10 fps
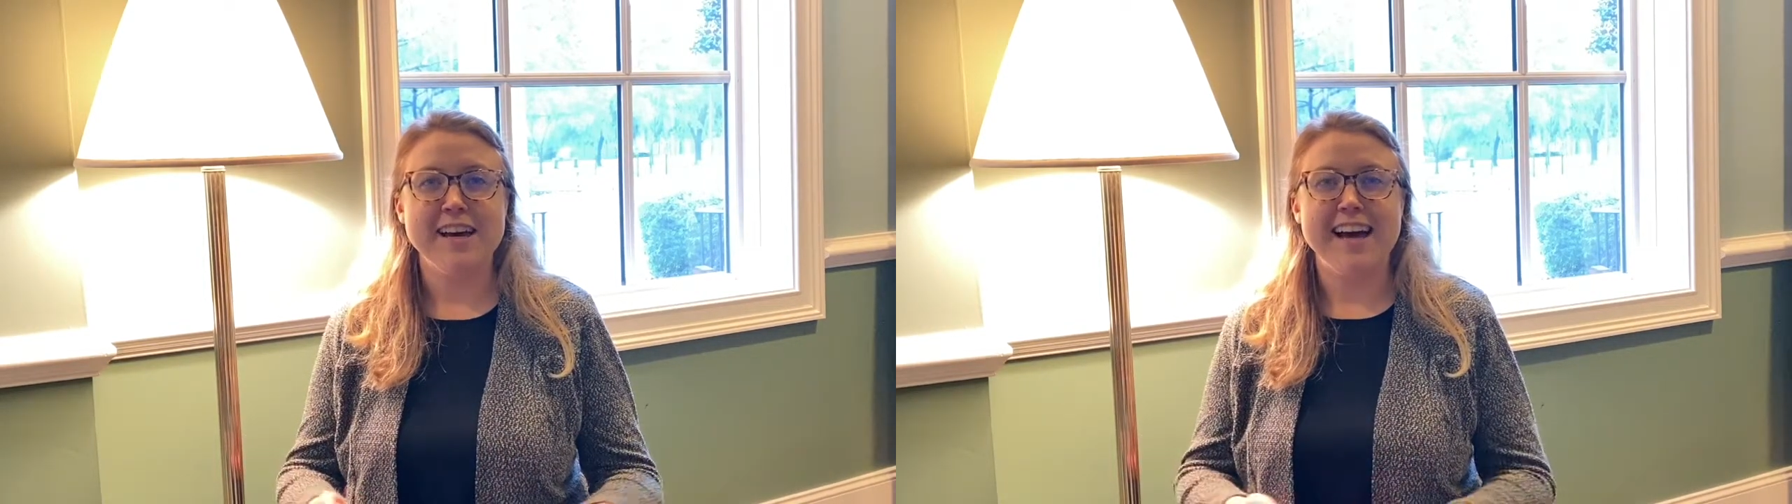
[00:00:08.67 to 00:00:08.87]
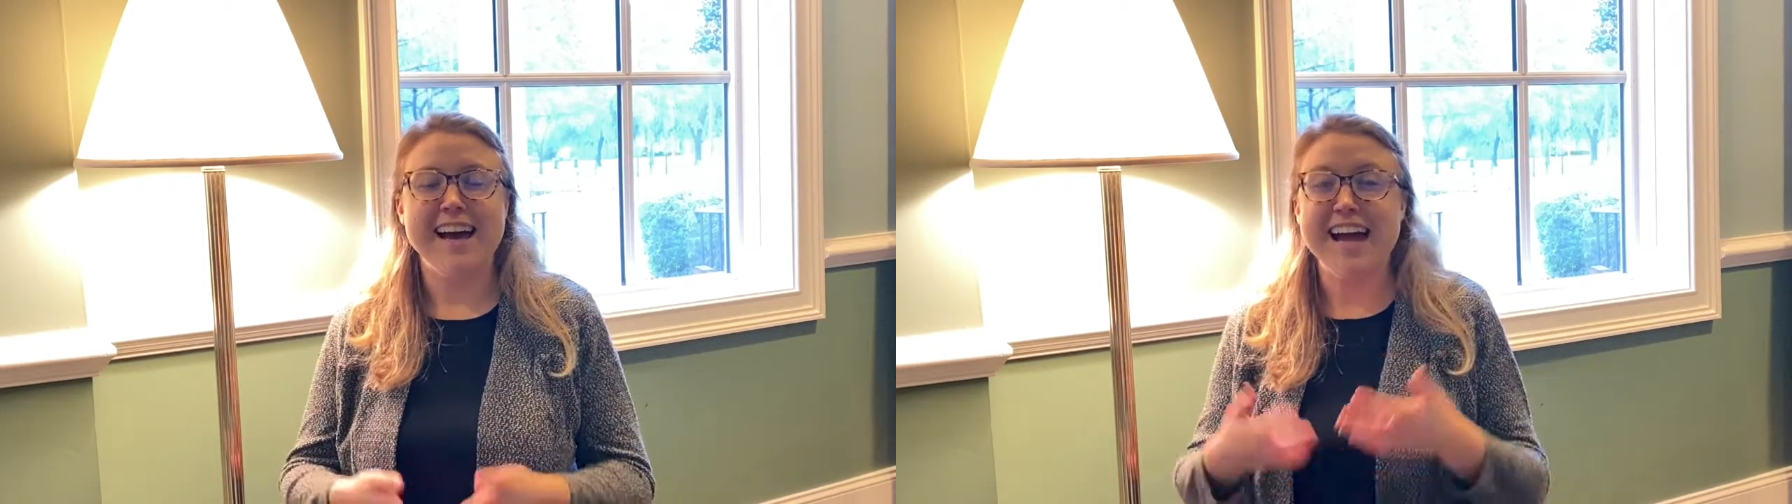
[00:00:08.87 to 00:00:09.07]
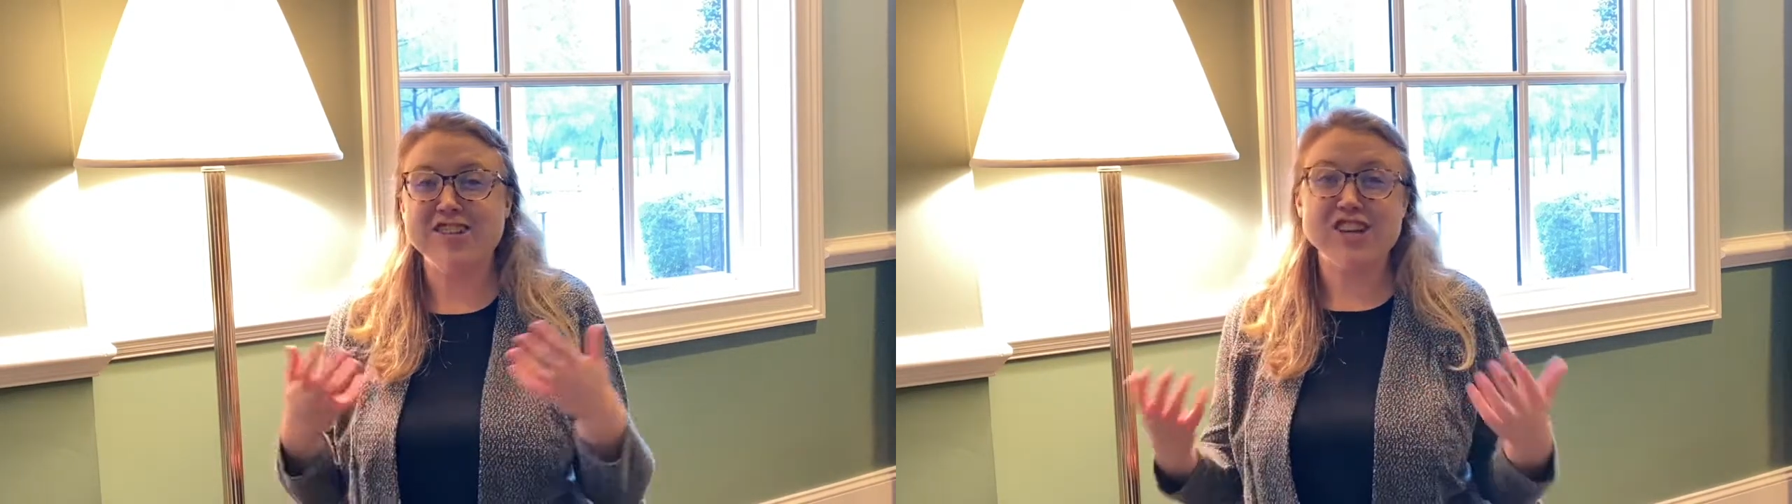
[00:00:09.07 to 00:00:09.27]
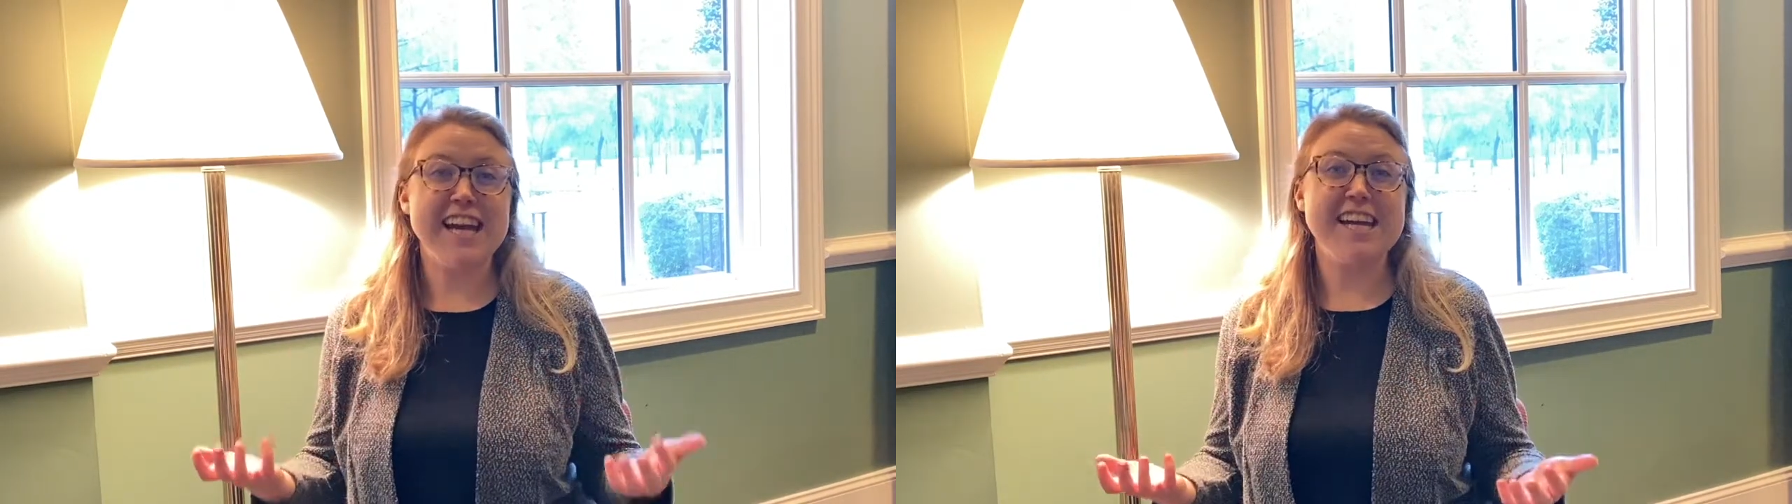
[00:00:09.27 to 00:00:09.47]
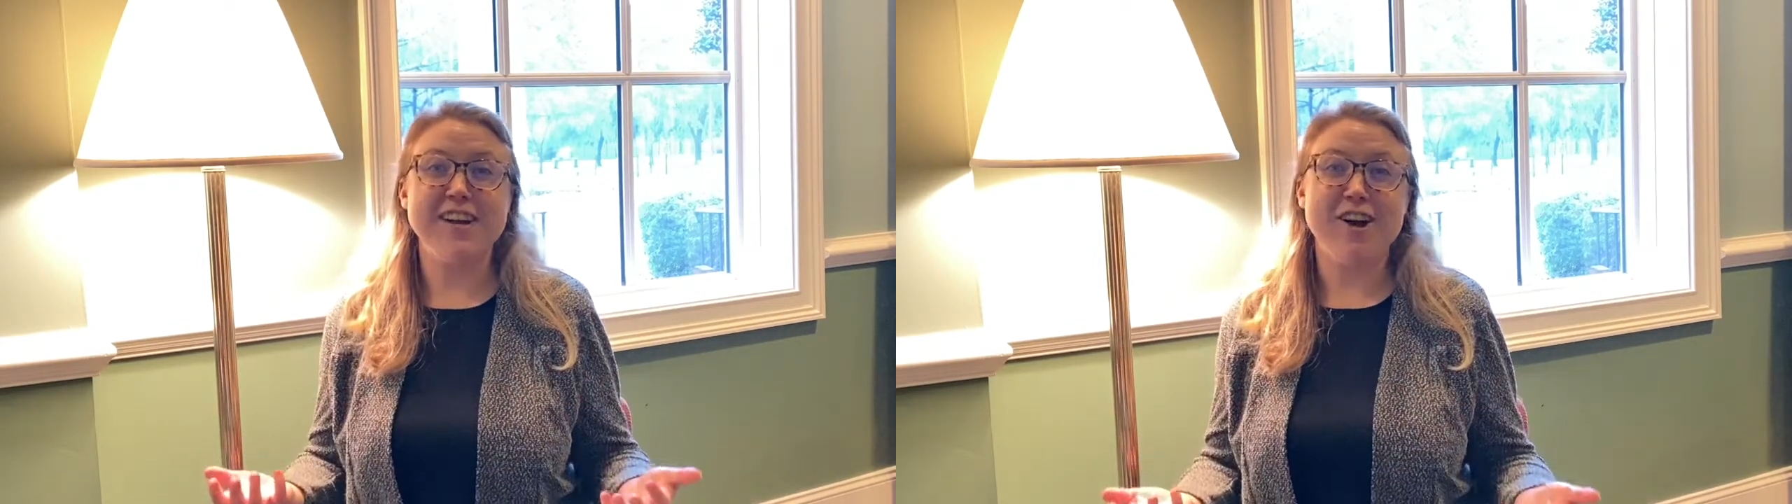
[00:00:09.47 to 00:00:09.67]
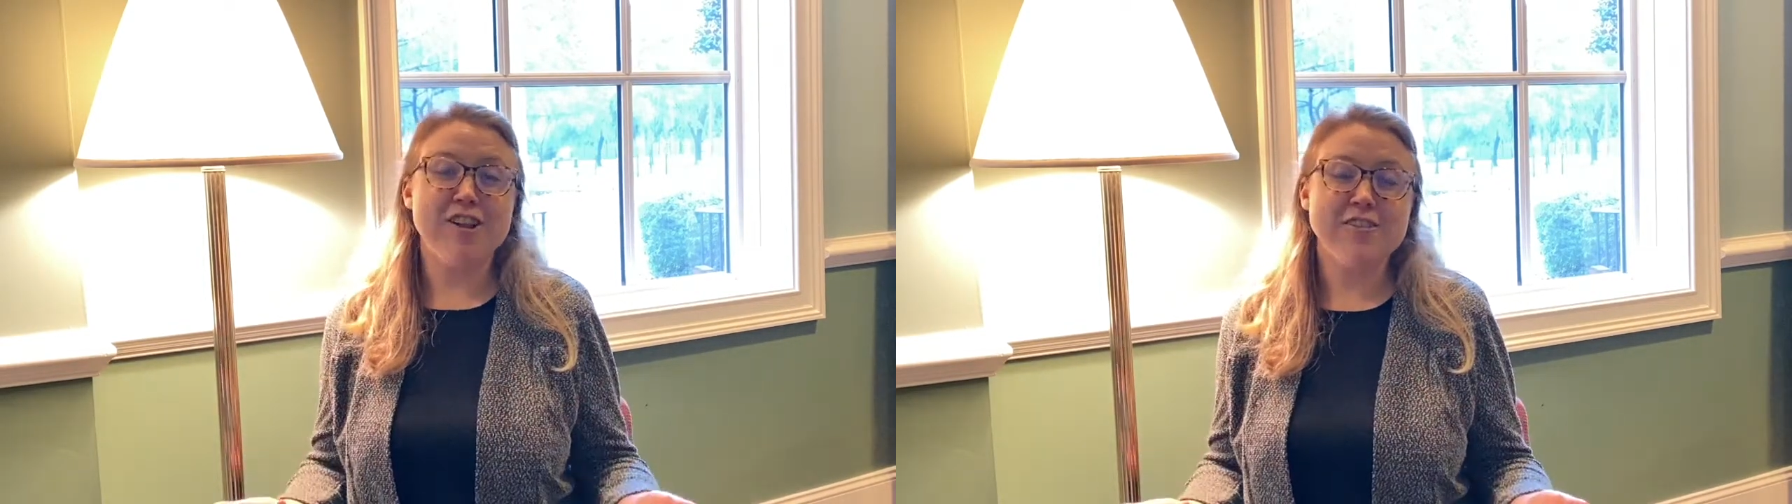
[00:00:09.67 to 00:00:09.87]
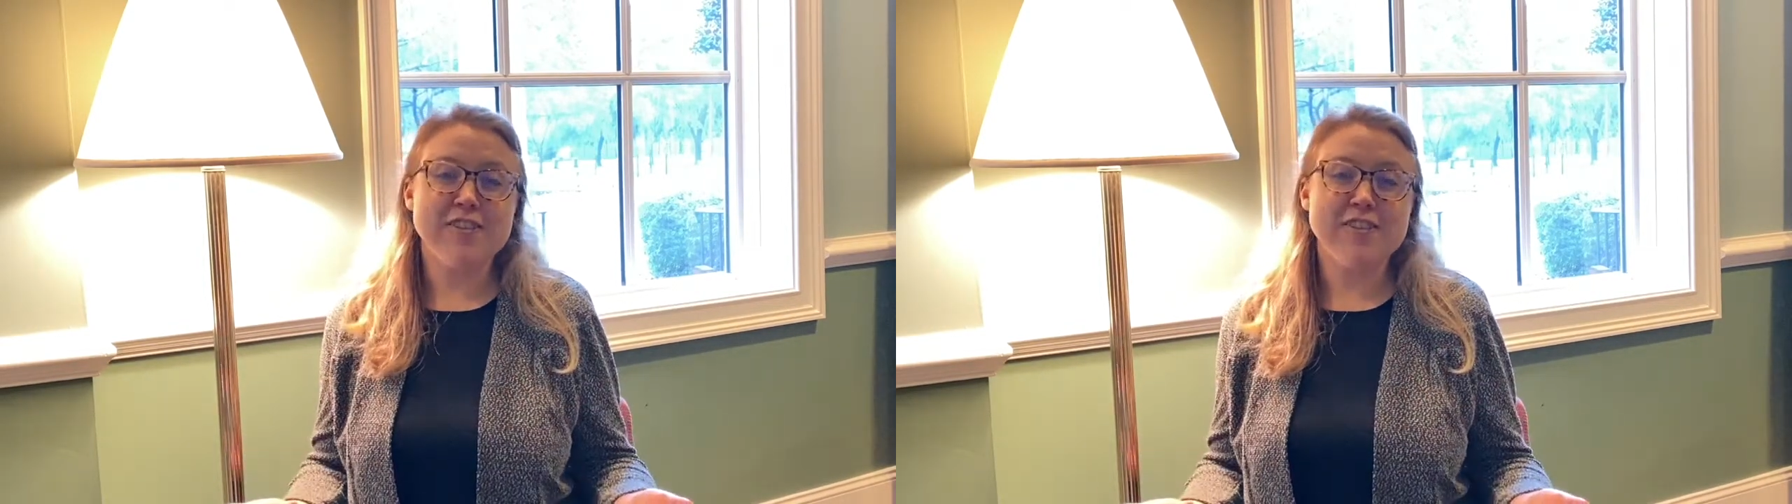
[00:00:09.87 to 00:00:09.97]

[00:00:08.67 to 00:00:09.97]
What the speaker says: educating all of